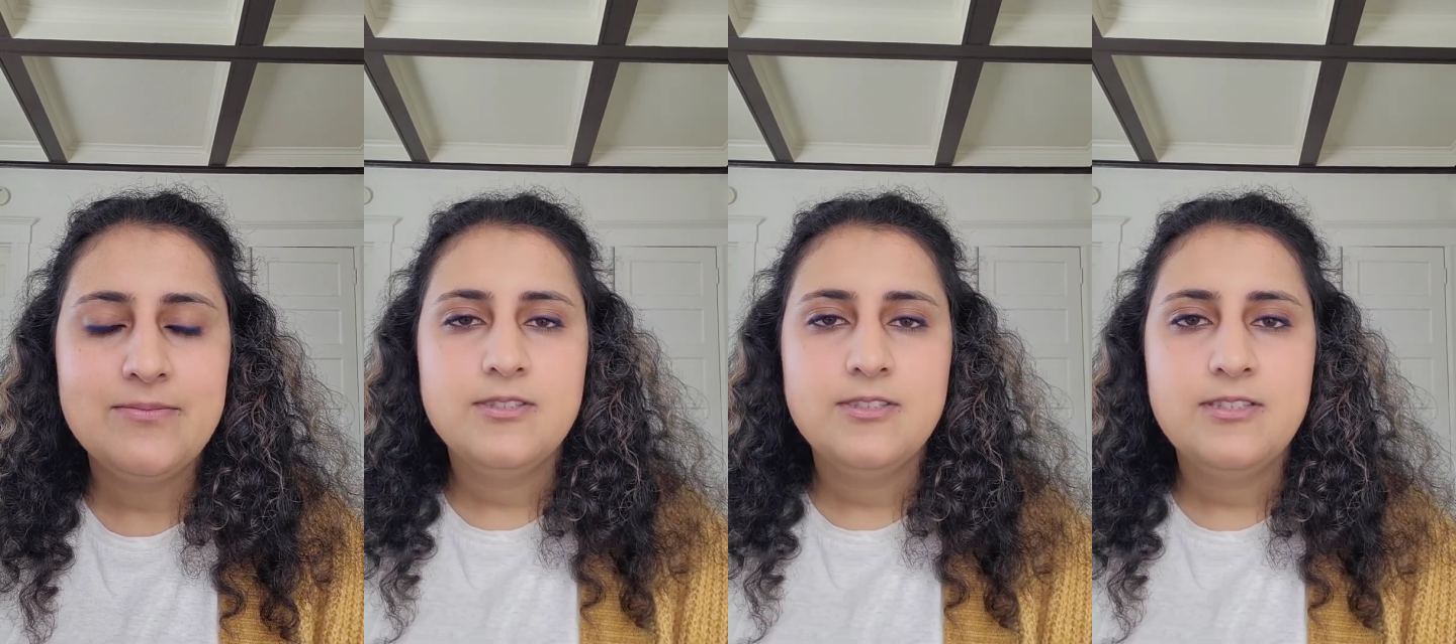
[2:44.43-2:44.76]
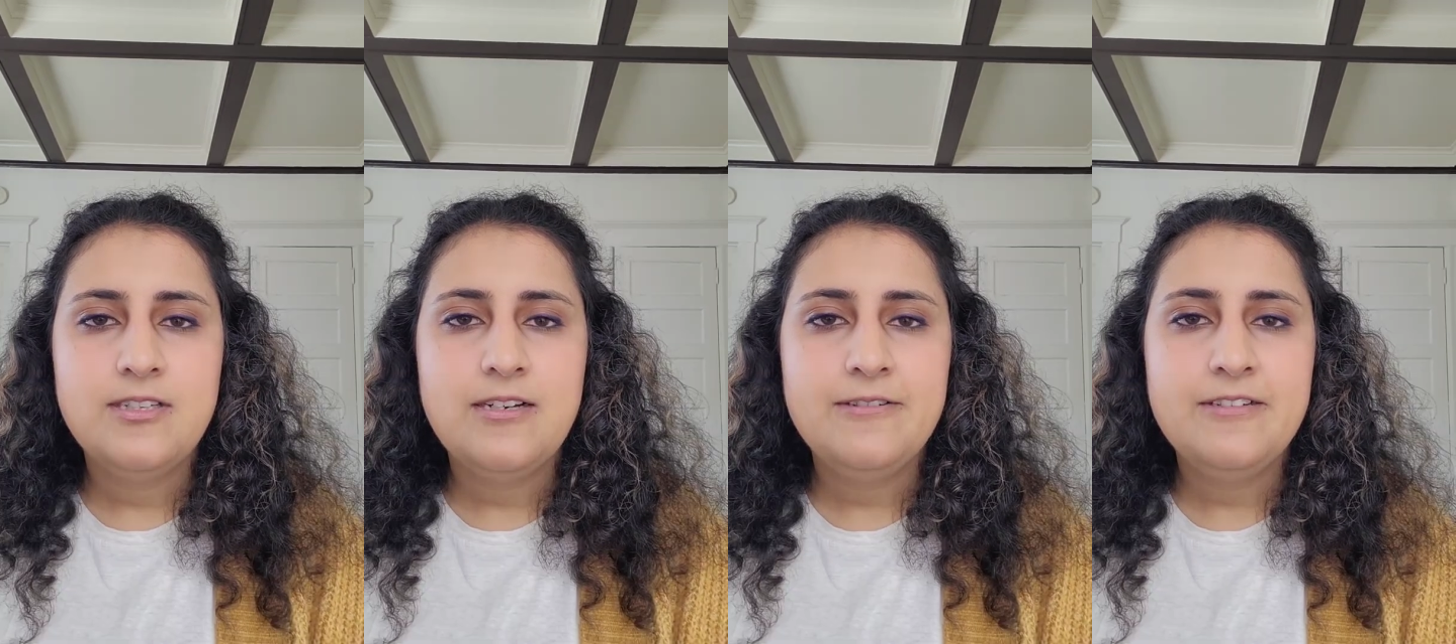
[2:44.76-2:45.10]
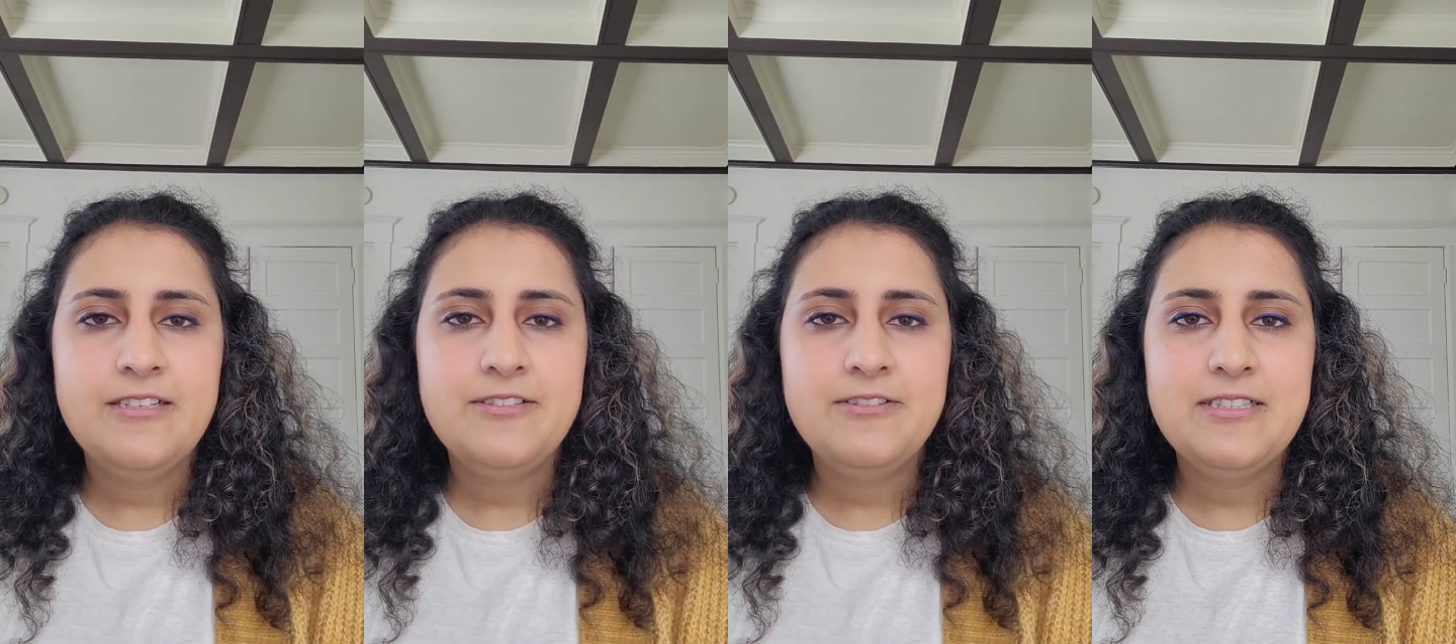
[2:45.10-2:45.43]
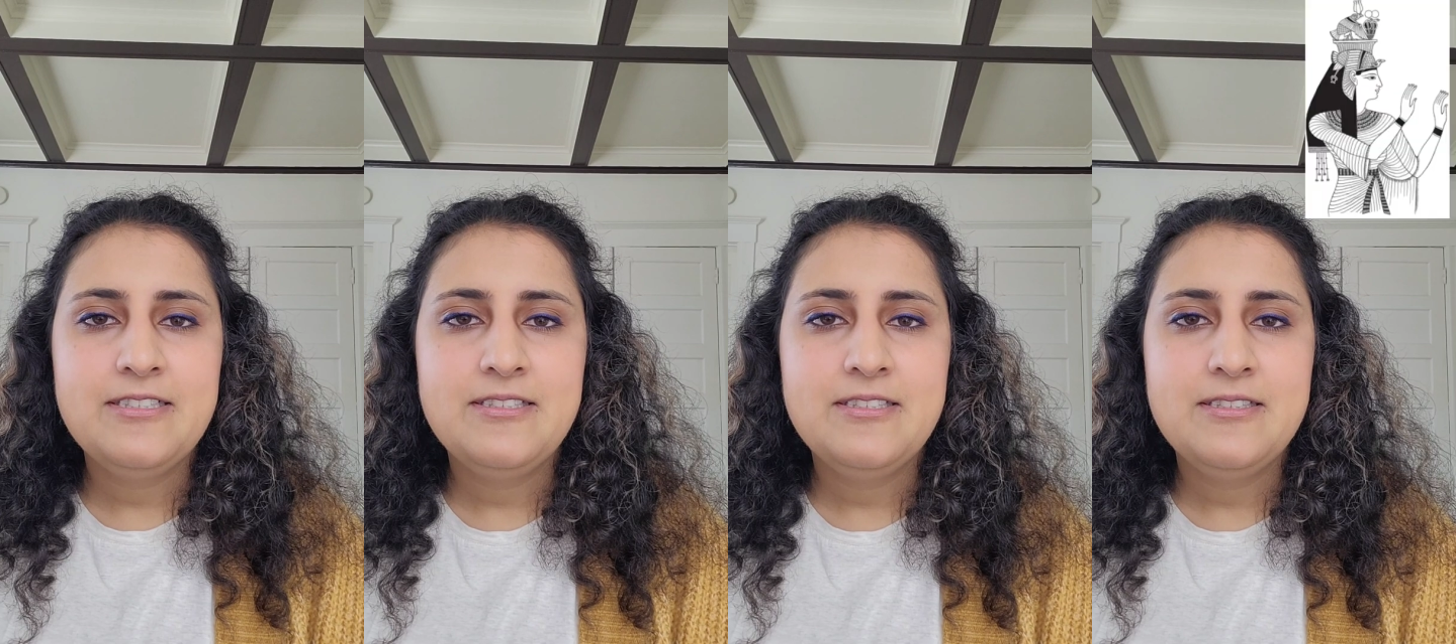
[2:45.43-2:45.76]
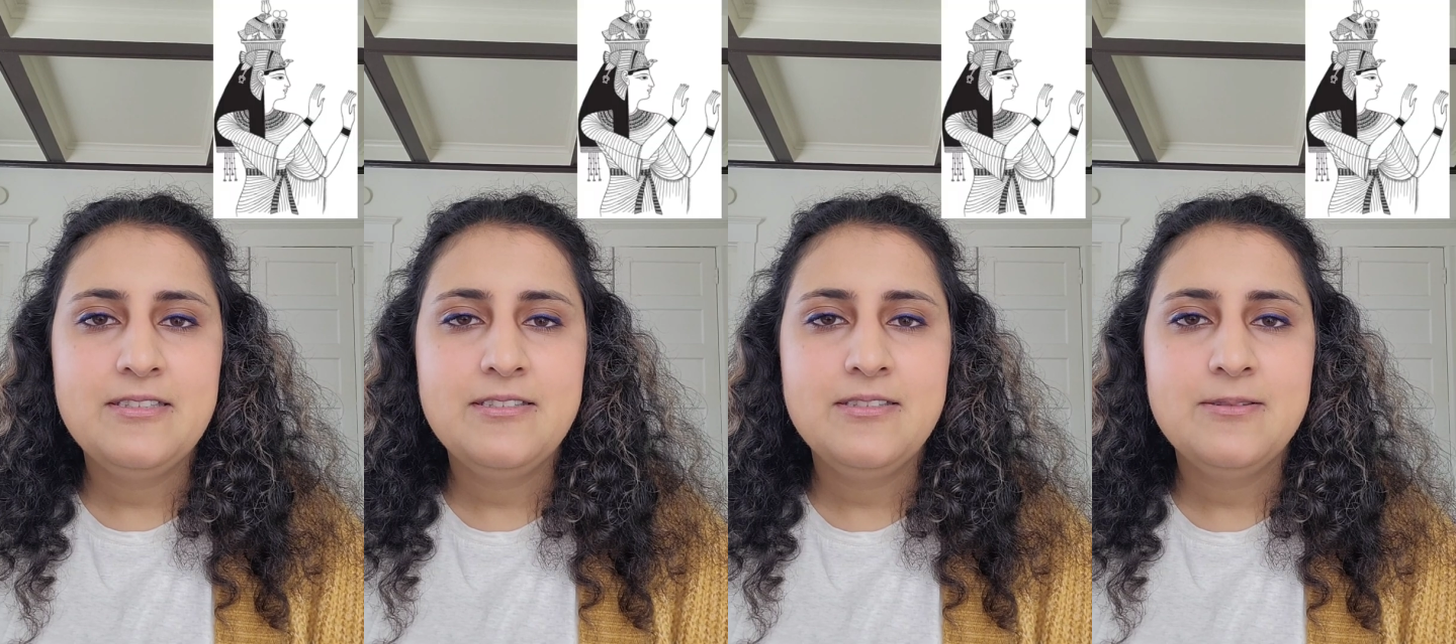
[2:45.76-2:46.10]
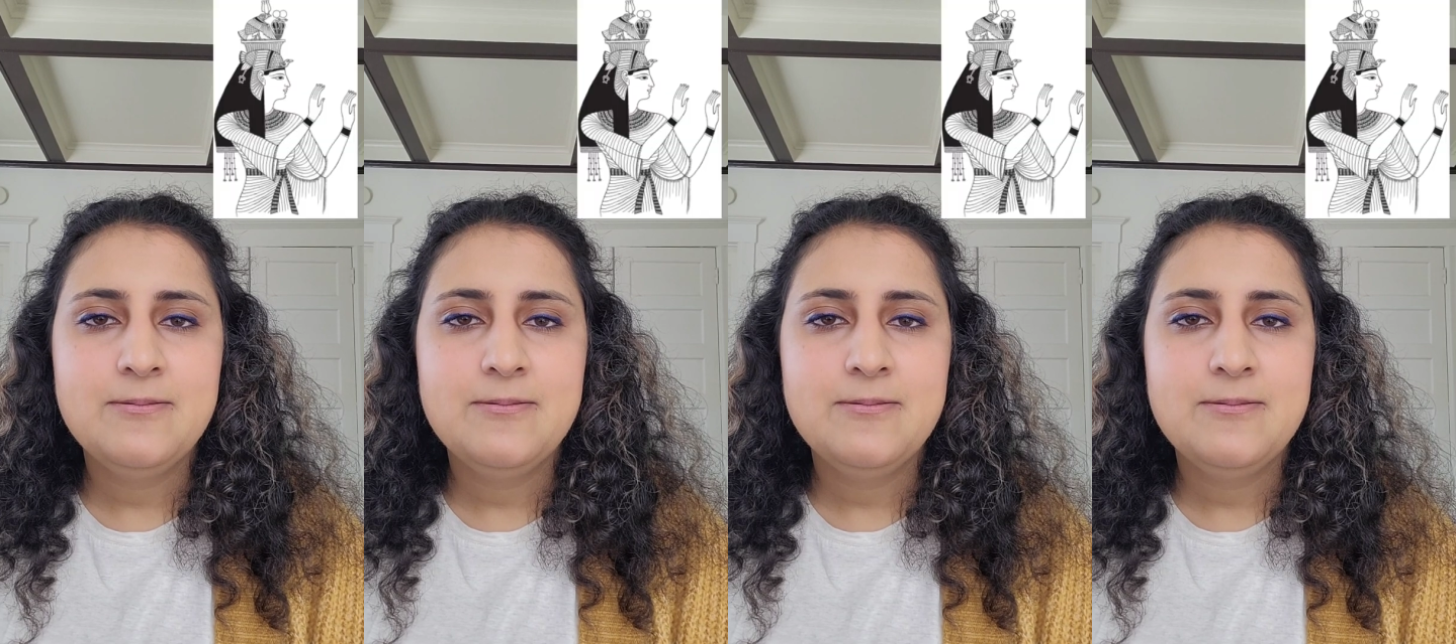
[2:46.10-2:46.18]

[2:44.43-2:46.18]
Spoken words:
Sari dresses,